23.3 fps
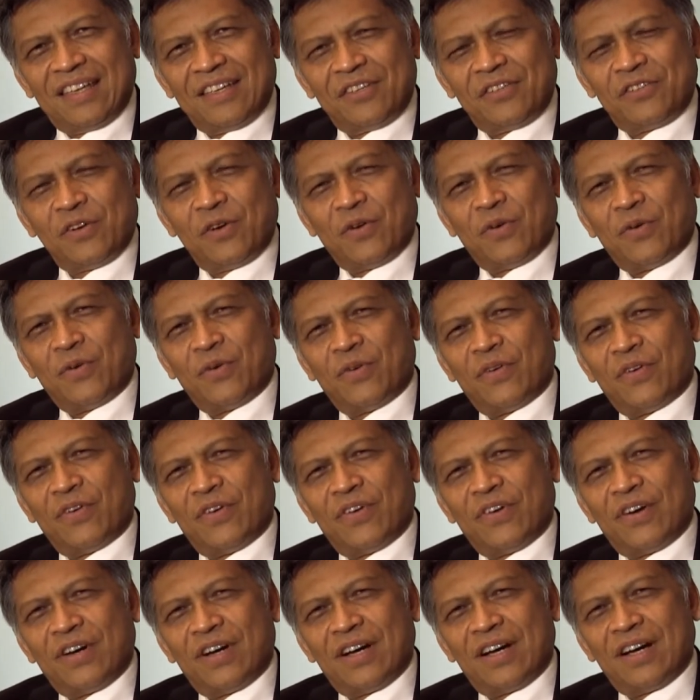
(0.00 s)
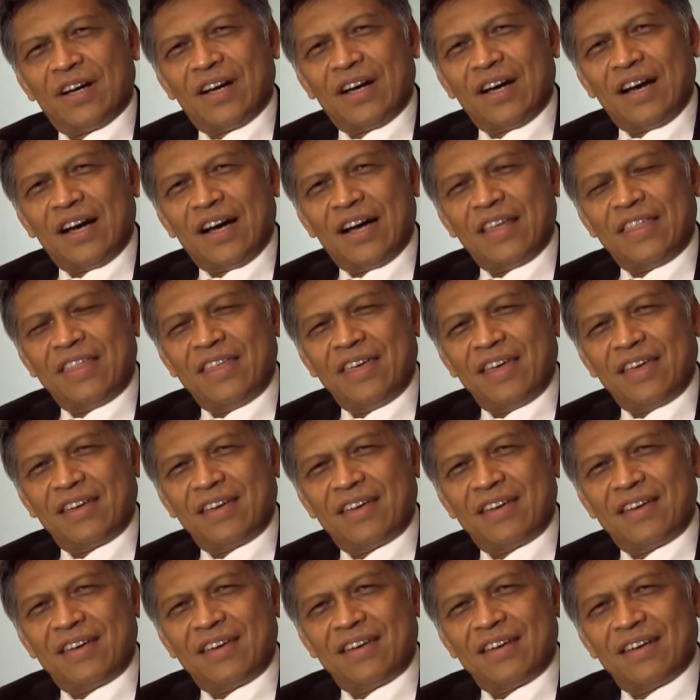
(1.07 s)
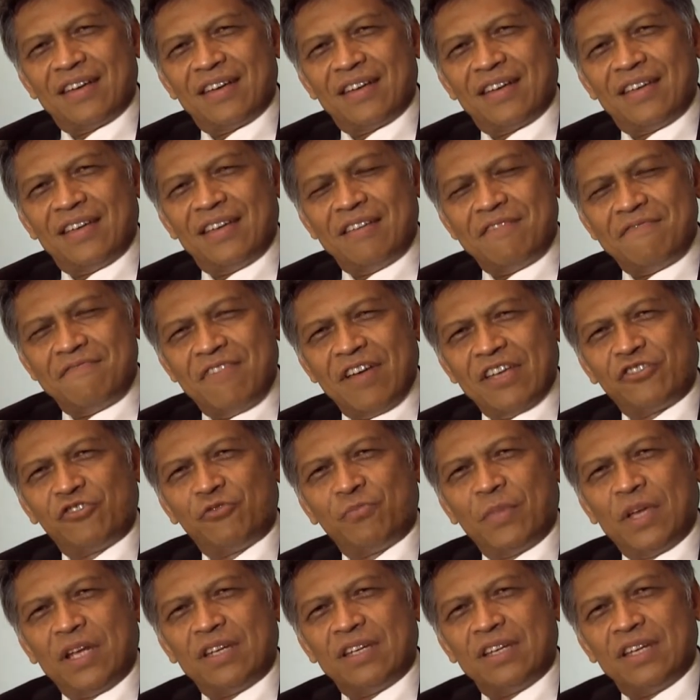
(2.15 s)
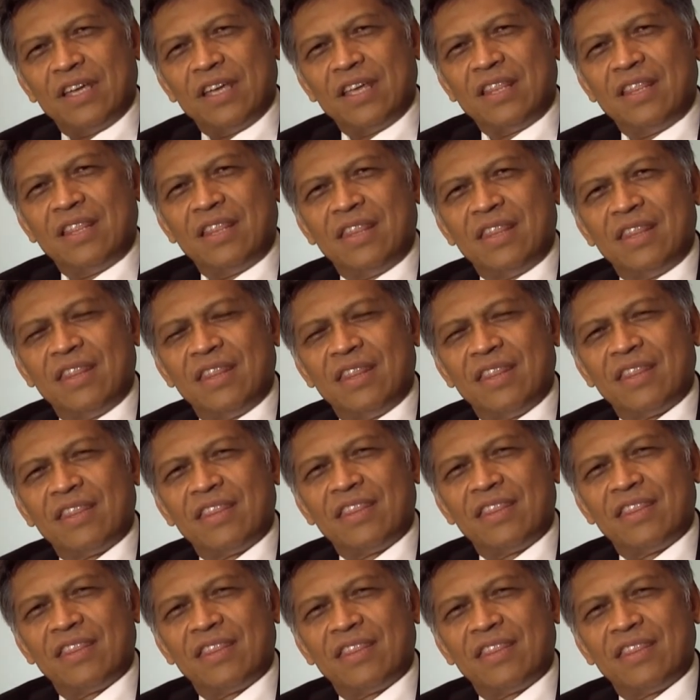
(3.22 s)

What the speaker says: So I think investment in